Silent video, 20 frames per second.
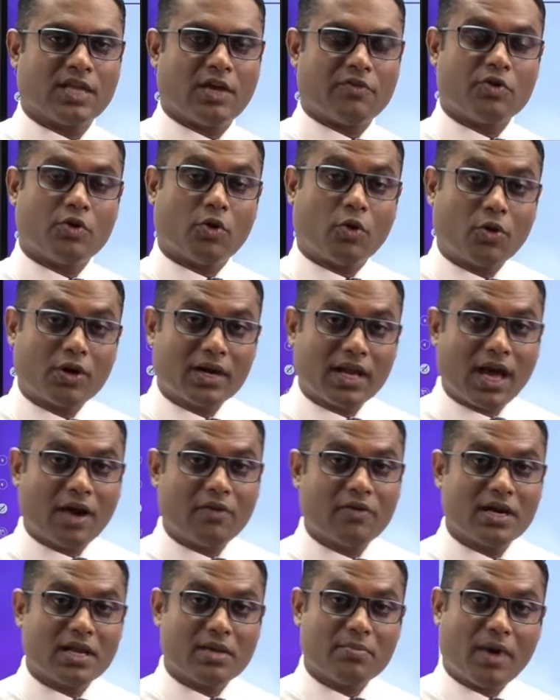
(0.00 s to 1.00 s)
if you don't
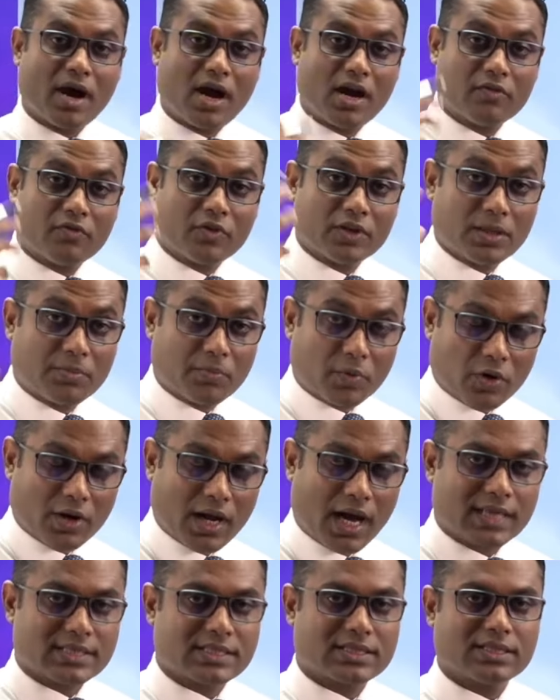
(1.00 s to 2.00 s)
have a demand for the
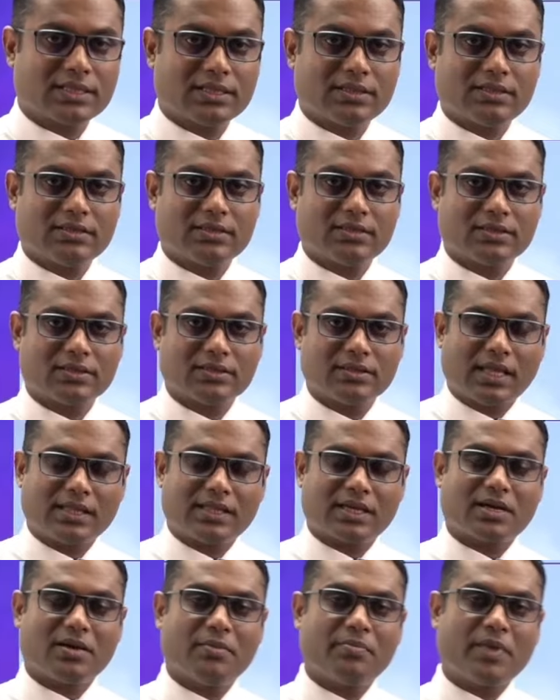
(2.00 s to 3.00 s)
products
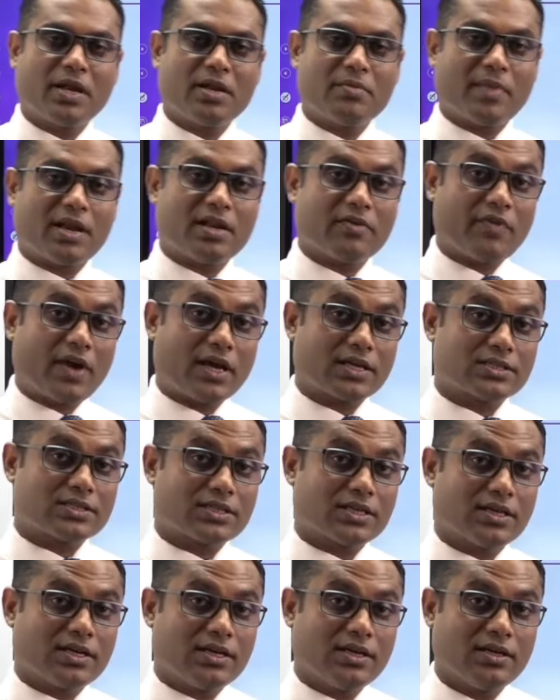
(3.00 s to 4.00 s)
that the company
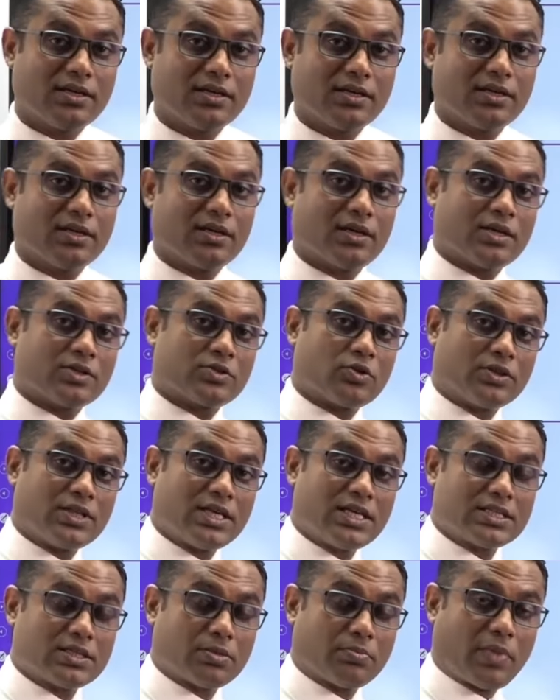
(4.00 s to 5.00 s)
manufacture, so
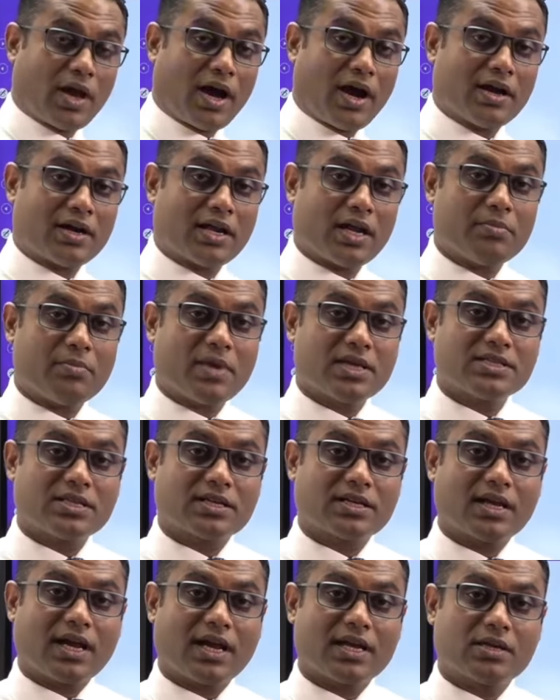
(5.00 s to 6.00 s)
these plant and
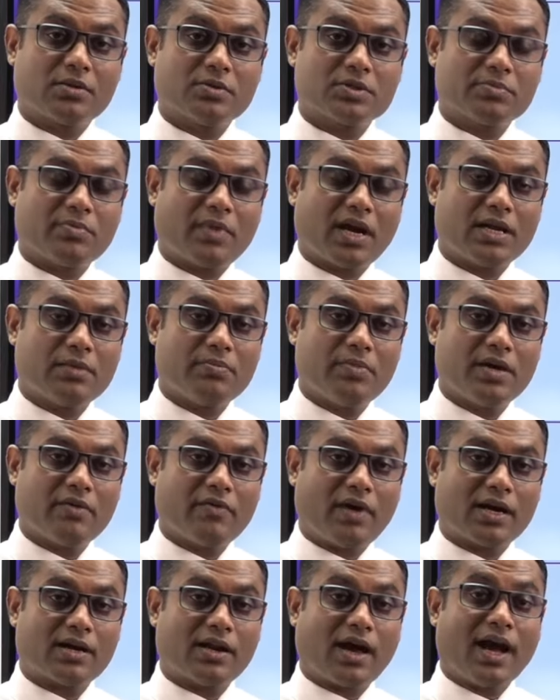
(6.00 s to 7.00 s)
machinery items might be
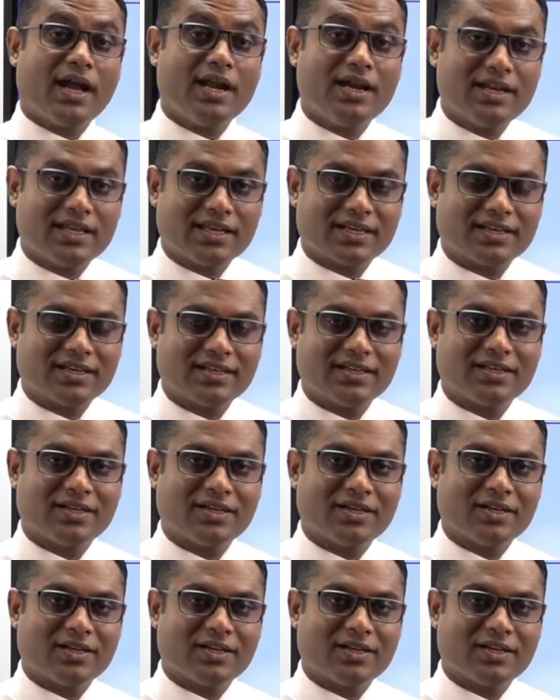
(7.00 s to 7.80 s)
what? Idling.